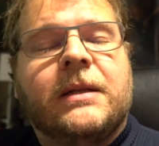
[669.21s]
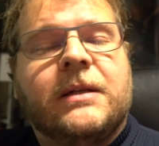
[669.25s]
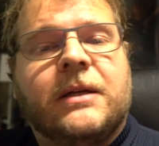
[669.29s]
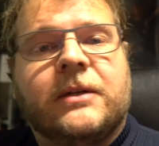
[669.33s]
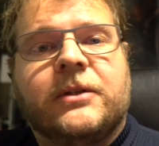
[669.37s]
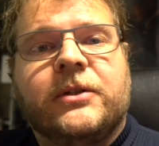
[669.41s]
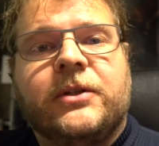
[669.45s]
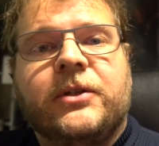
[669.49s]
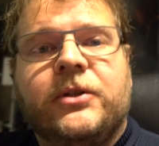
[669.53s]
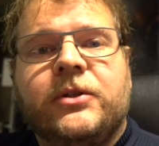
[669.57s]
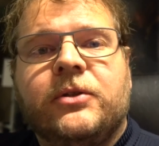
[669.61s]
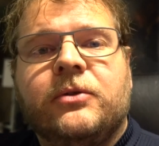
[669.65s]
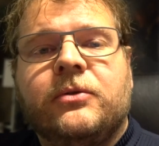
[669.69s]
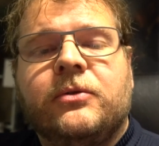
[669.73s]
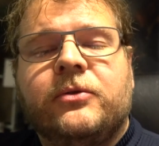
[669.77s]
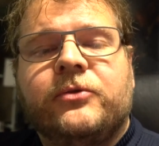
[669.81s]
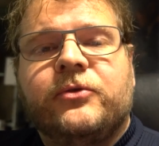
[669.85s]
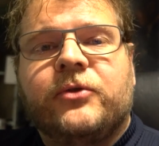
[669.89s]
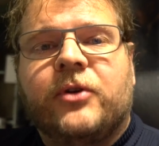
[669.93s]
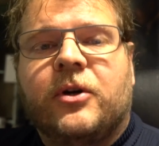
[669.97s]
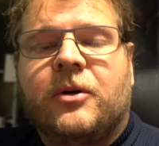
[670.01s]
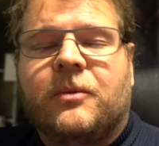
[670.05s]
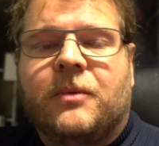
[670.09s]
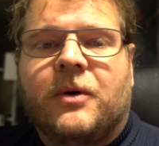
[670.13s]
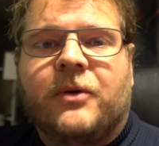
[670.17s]
Now, the new
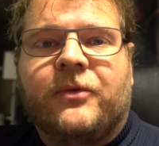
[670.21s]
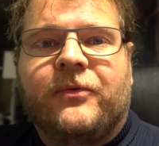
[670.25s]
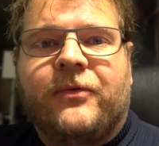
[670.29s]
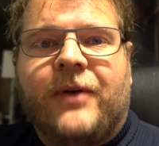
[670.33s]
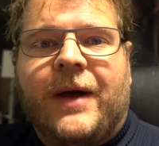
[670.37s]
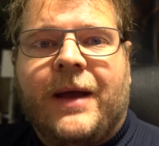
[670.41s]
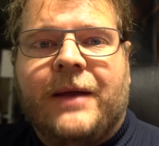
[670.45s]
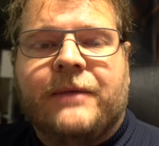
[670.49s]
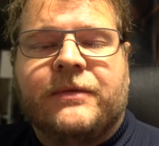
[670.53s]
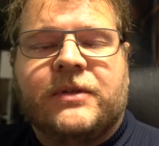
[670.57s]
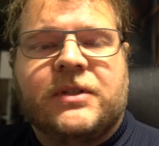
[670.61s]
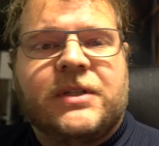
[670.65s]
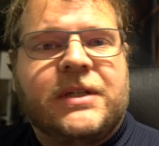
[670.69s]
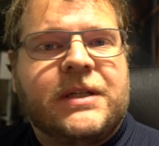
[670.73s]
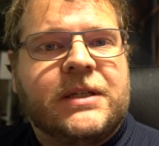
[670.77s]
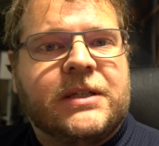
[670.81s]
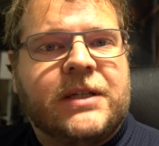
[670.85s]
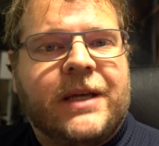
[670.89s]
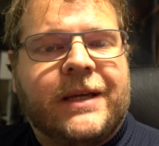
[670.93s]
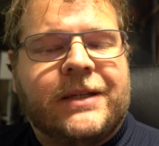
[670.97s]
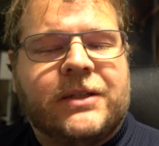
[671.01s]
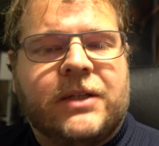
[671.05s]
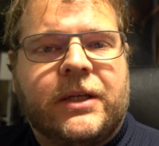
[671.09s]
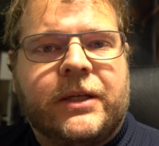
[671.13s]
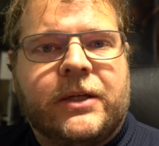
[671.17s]
Drobo 5C
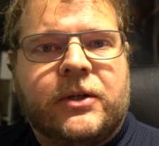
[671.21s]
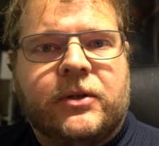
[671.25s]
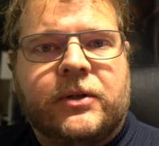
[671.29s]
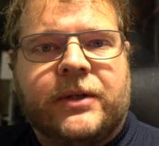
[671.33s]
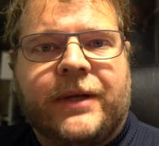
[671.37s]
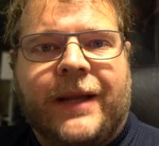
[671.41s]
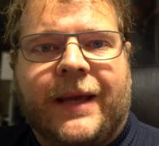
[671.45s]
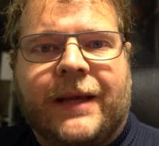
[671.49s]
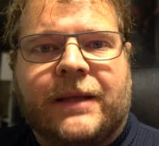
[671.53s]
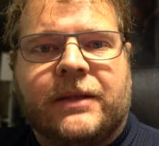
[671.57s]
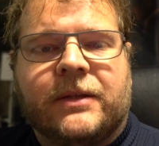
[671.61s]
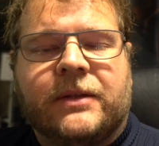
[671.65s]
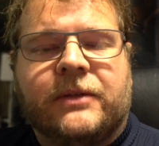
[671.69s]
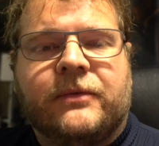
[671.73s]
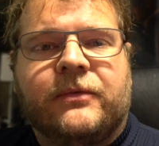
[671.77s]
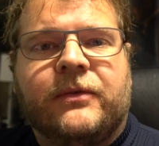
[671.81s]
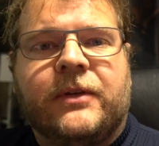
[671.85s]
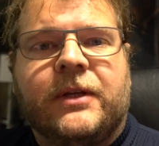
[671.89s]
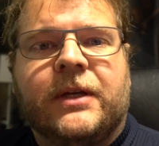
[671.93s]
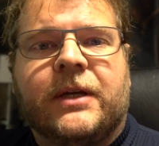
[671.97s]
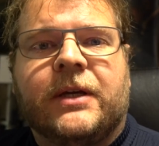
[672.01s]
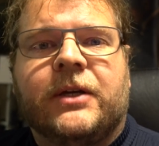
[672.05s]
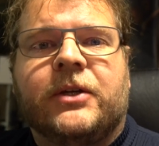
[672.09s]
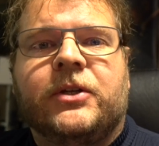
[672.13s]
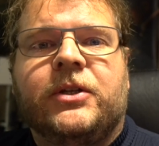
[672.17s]
is actually connected
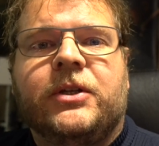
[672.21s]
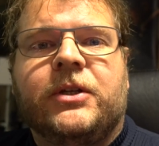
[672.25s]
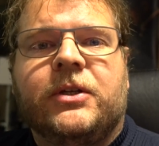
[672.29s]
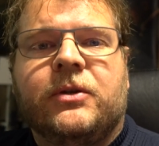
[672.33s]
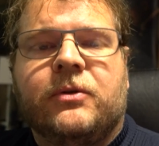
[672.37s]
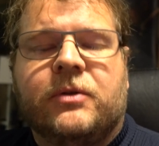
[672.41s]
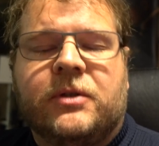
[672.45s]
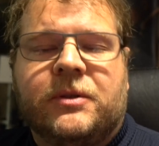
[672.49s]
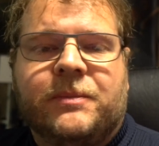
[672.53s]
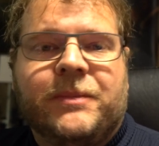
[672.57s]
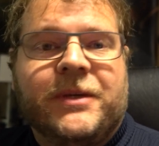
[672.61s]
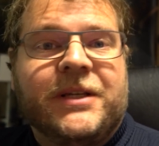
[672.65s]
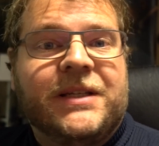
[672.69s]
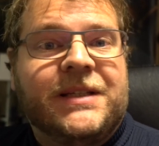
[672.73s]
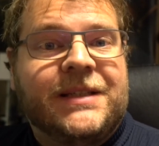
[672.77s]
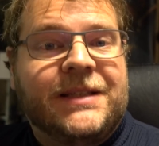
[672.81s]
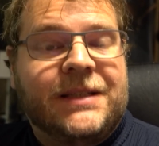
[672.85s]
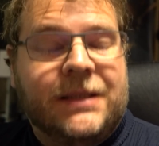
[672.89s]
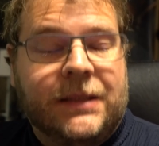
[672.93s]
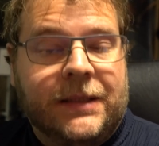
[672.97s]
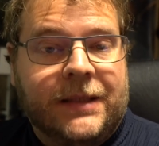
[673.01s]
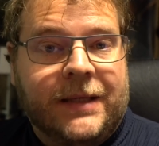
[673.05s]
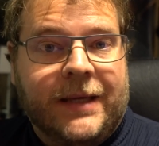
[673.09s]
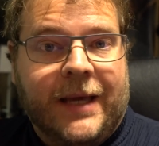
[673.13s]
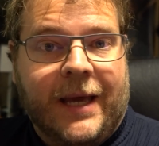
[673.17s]
via a
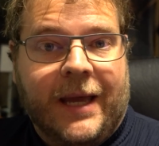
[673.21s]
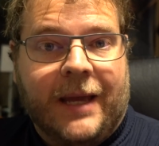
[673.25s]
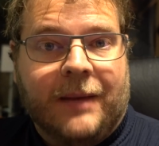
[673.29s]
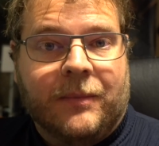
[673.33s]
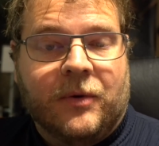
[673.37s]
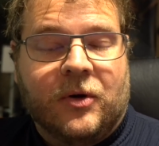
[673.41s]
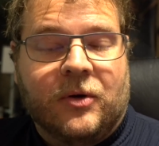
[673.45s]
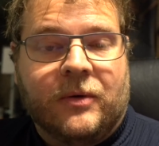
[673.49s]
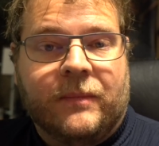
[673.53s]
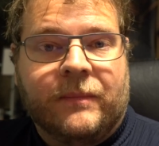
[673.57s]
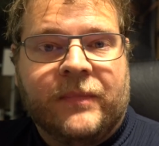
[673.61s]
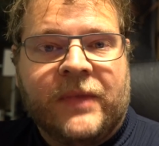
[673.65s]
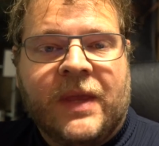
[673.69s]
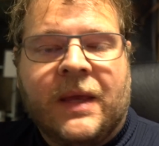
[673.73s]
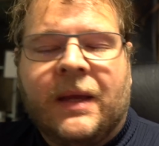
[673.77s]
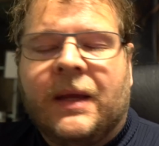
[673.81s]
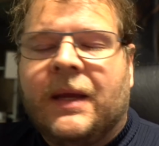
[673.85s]
USB-C cable.